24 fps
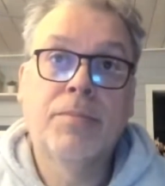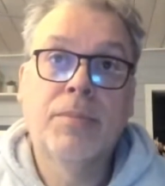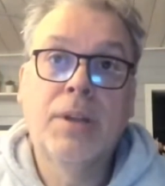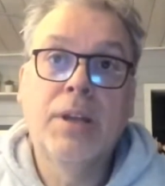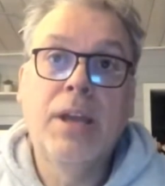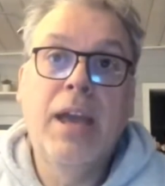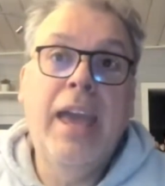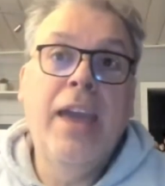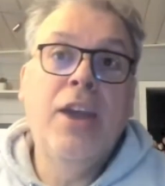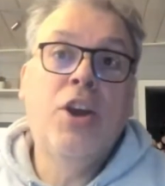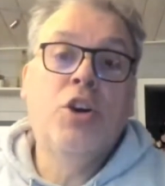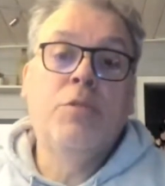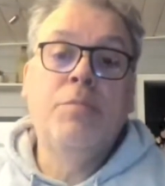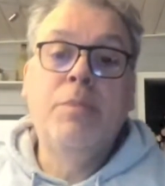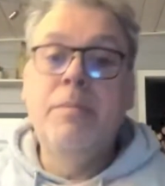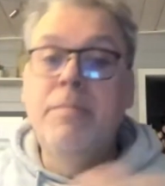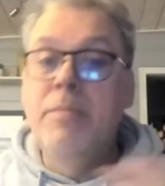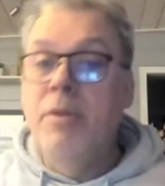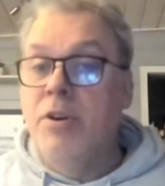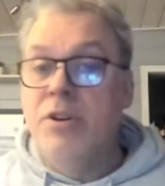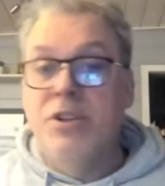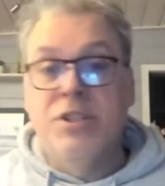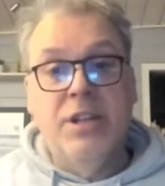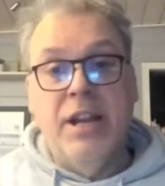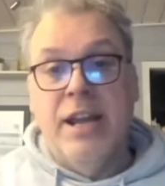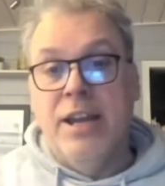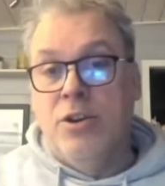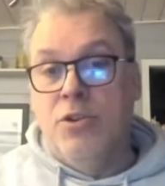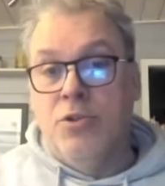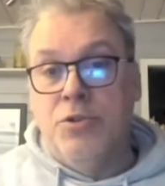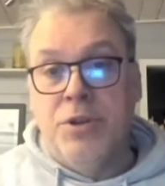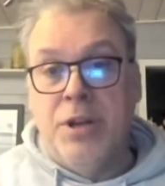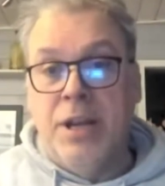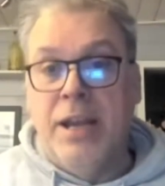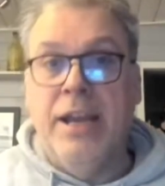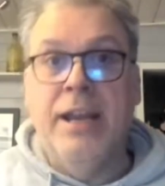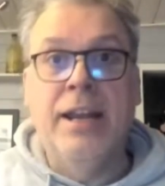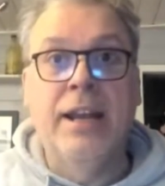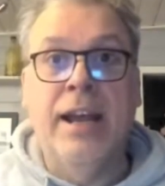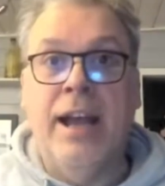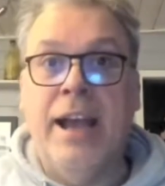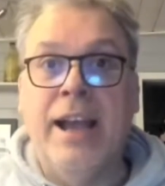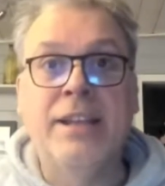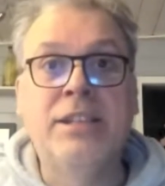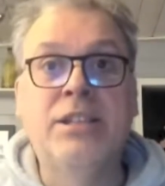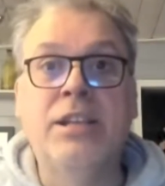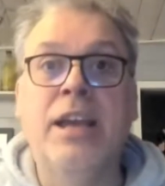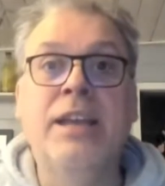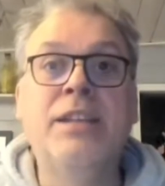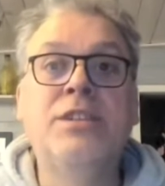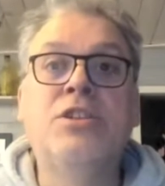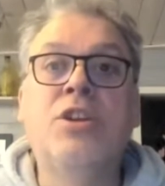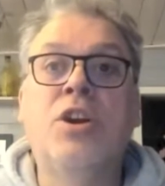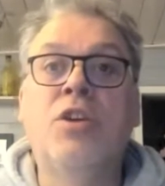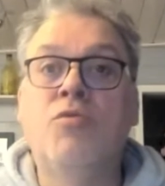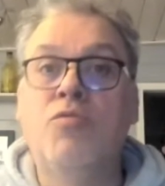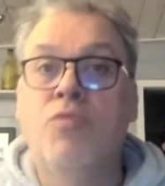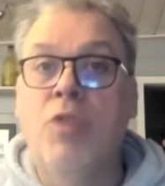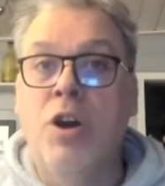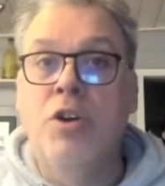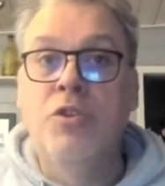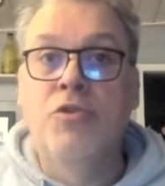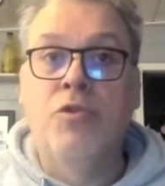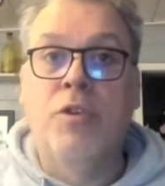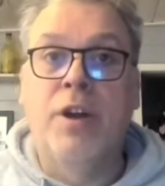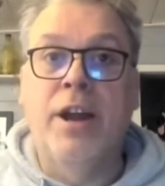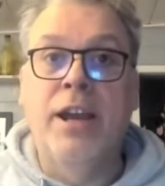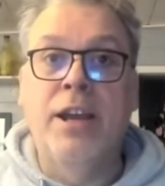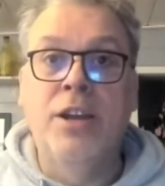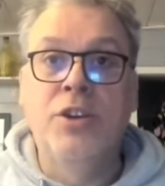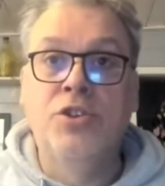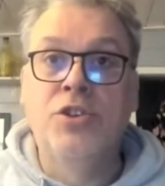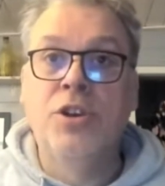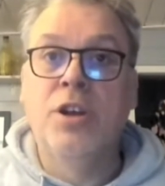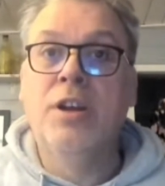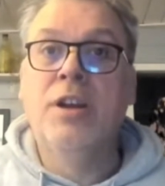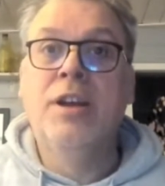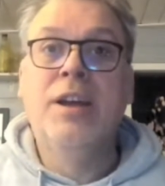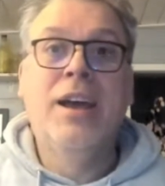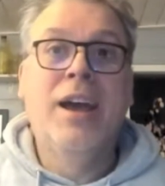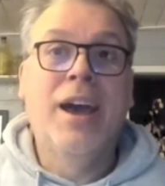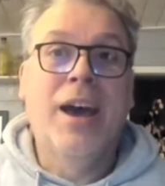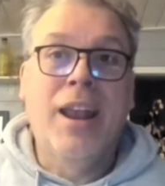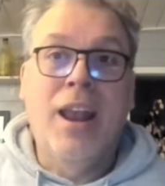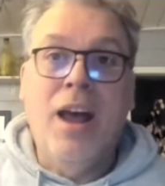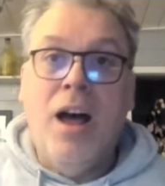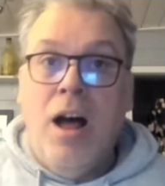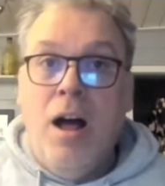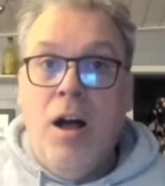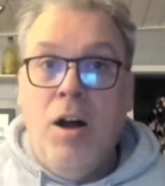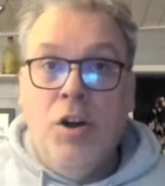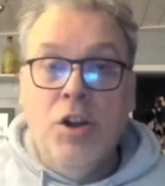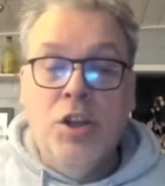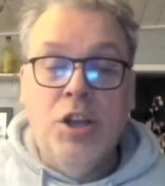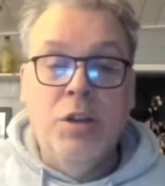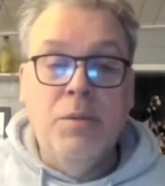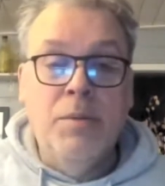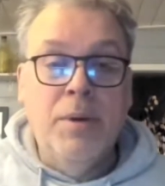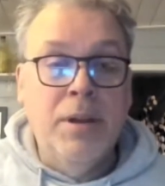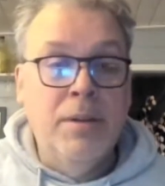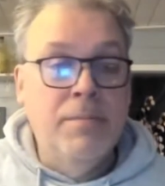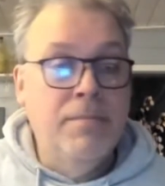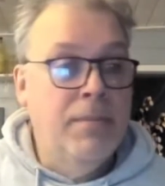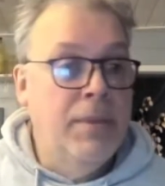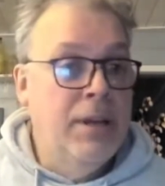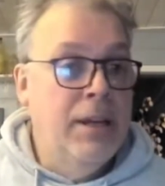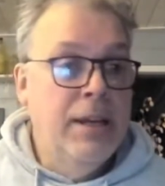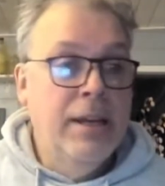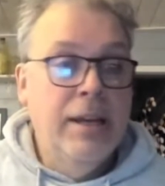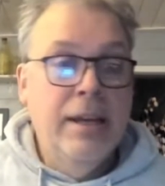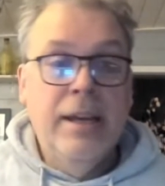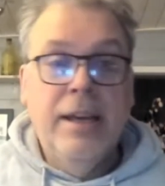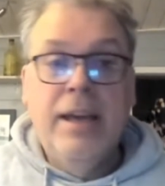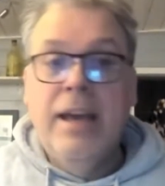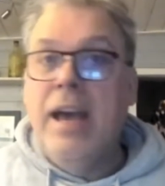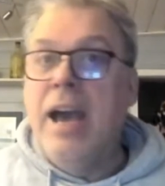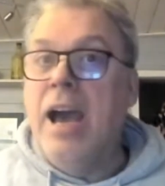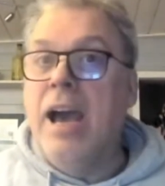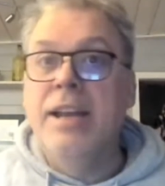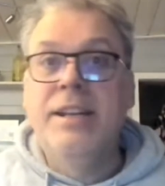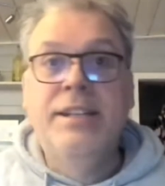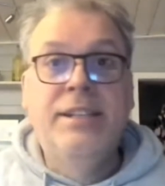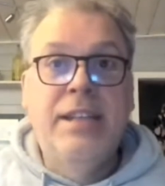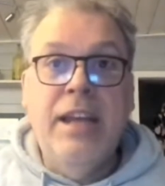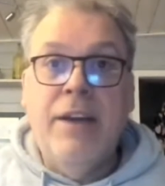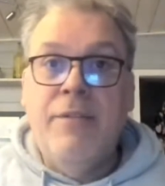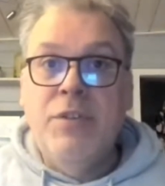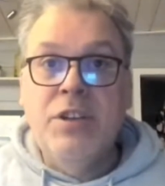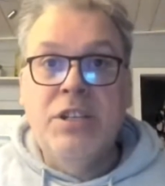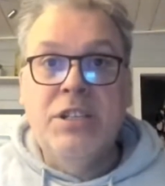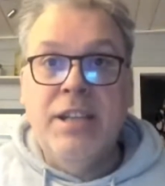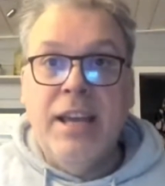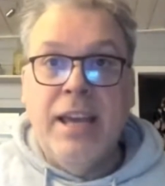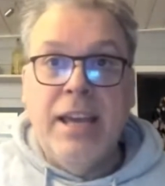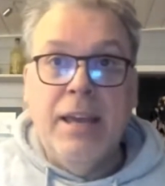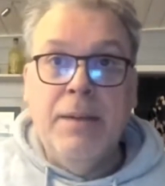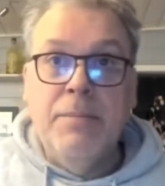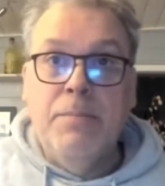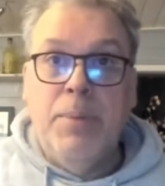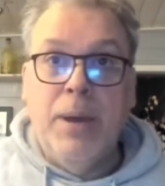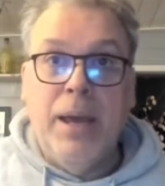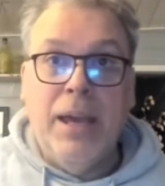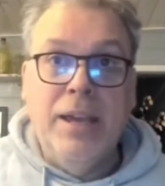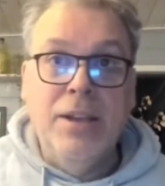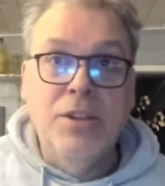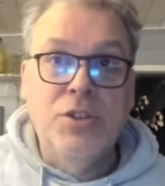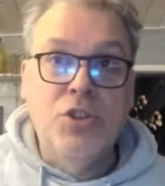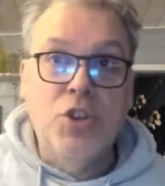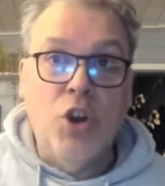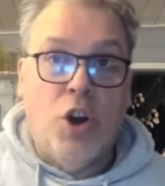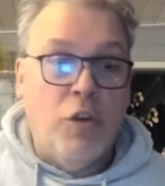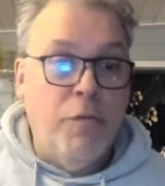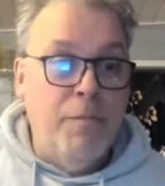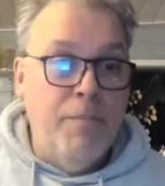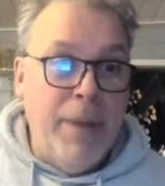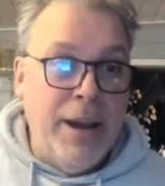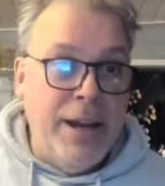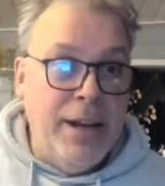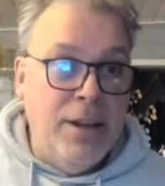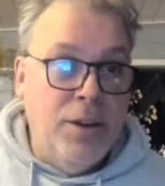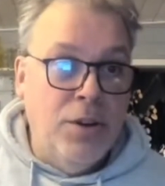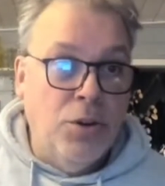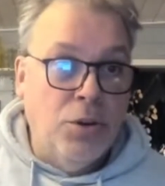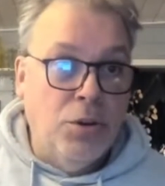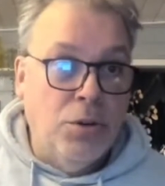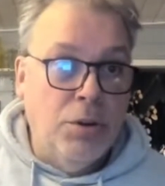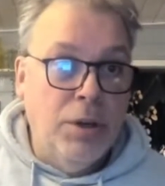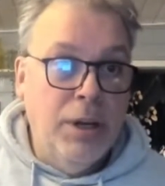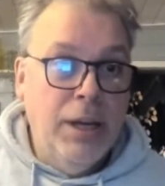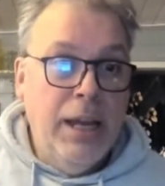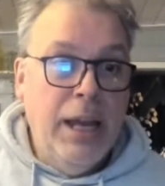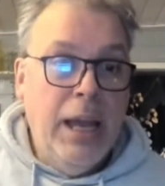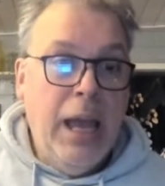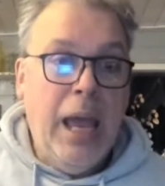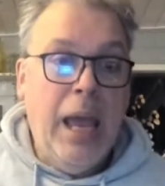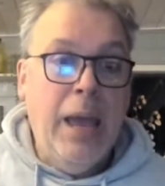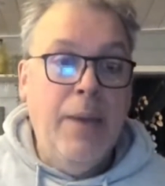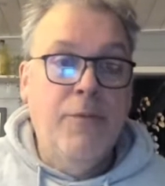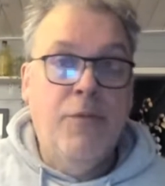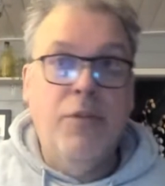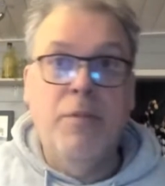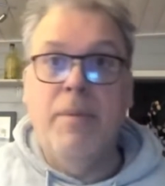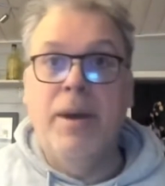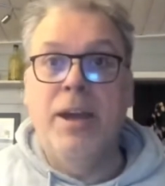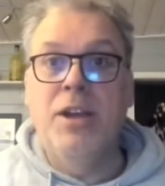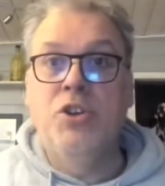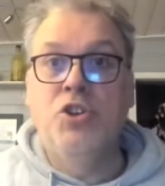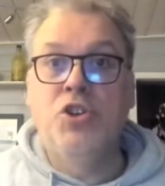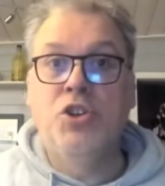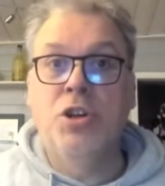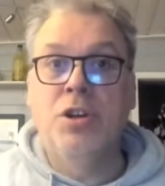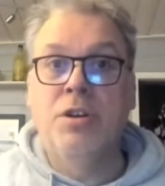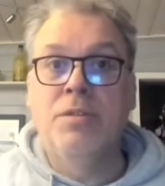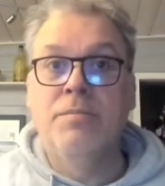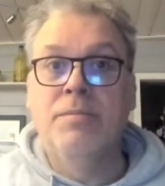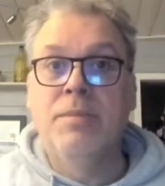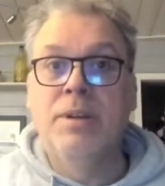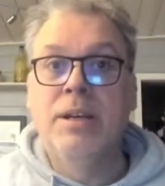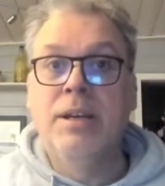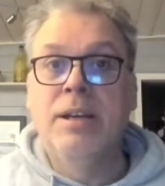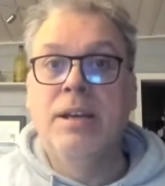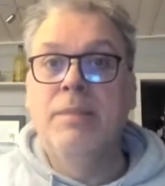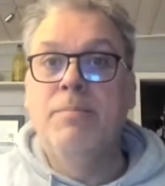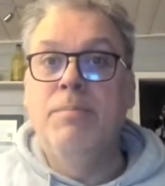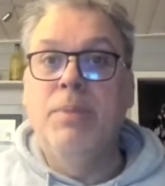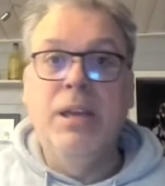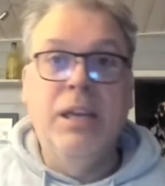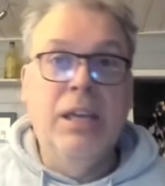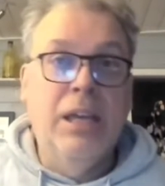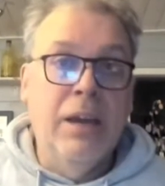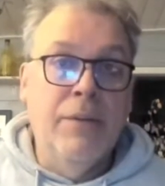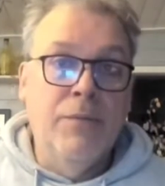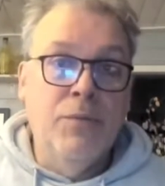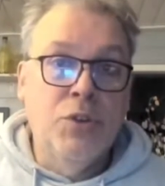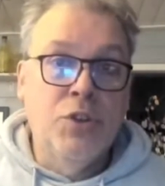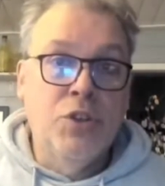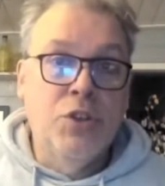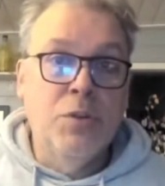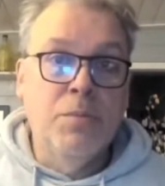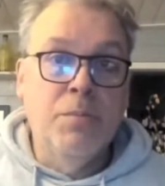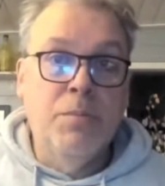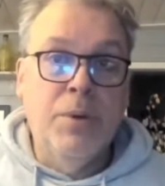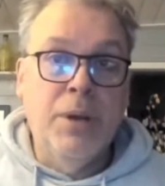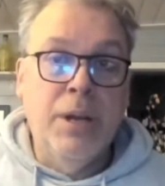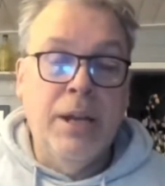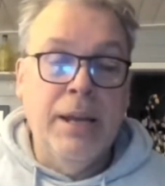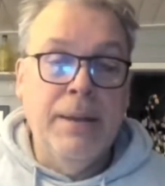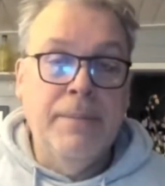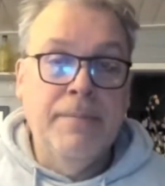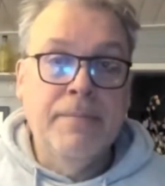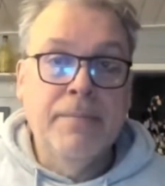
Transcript: It could be mirrored today, couldn't it? In an incident of road rage, an argument, a devastating piece of medical information being given to somebody.